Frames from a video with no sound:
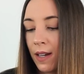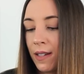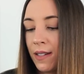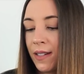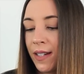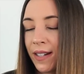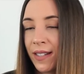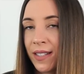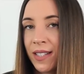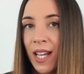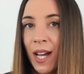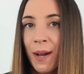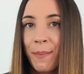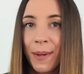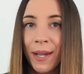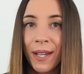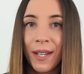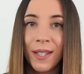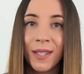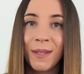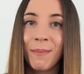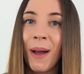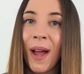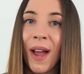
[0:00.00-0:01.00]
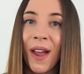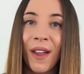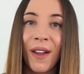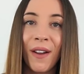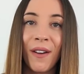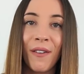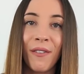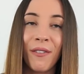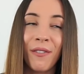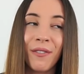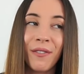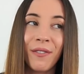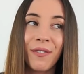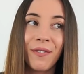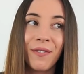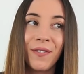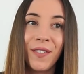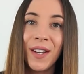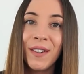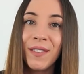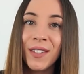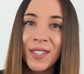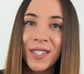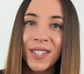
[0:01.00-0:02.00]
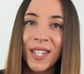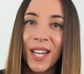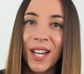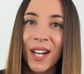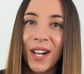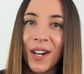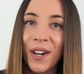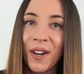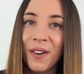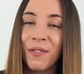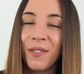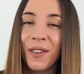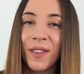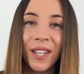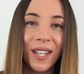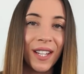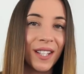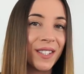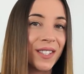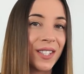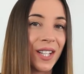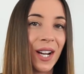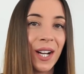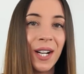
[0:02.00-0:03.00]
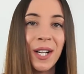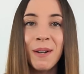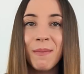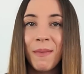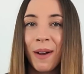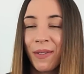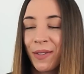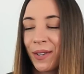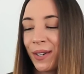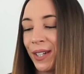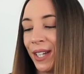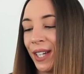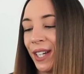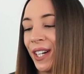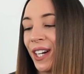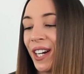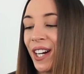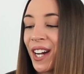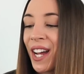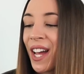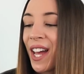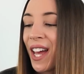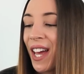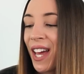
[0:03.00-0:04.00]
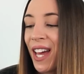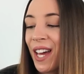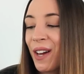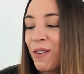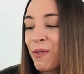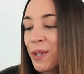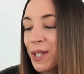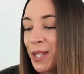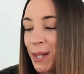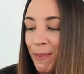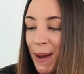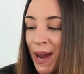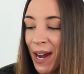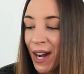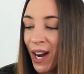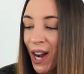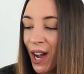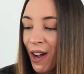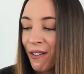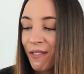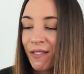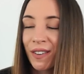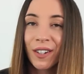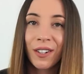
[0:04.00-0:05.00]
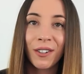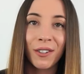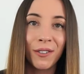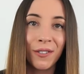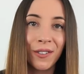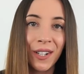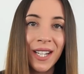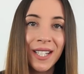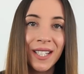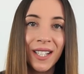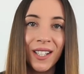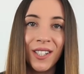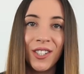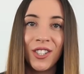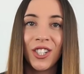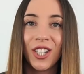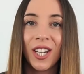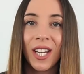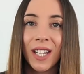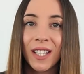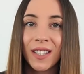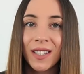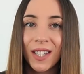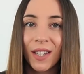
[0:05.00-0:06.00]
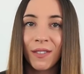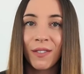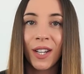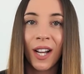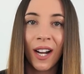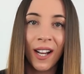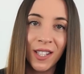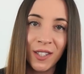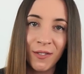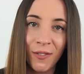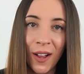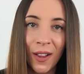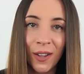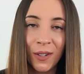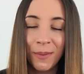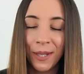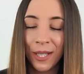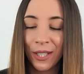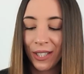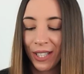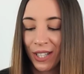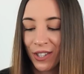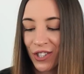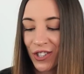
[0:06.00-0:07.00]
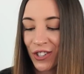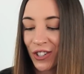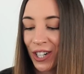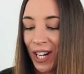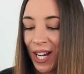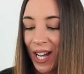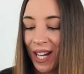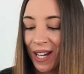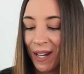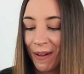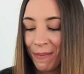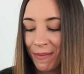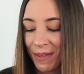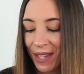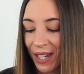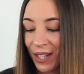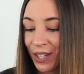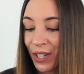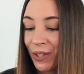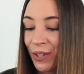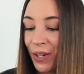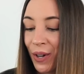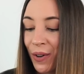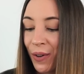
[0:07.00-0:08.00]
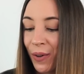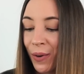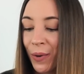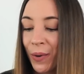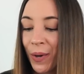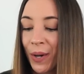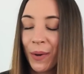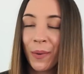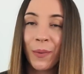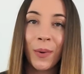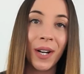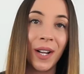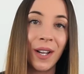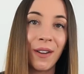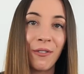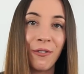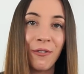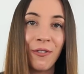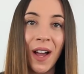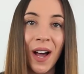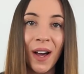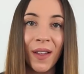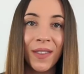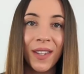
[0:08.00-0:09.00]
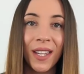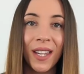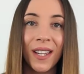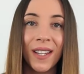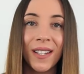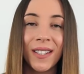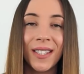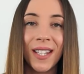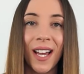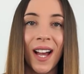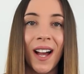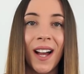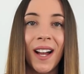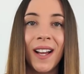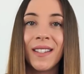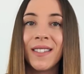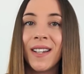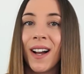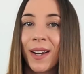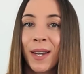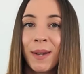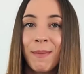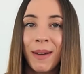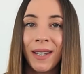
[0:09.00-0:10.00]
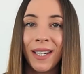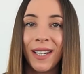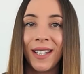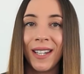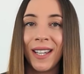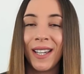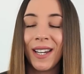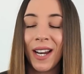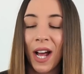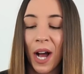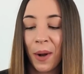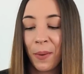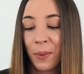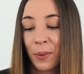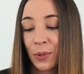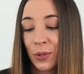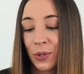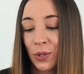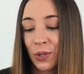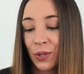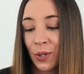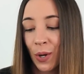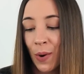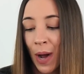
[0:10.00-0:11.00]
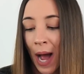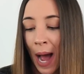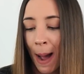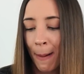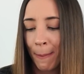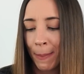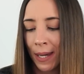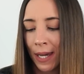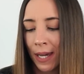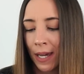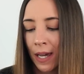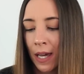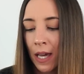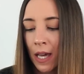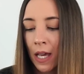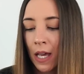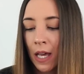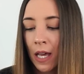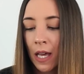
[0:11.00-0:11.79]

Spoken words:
Next up is my favorite sale for the entire month on here. It was a pair of redone jeans. If you guys follow me on Instagram, then you know when I found these, I documented it. I was so happy.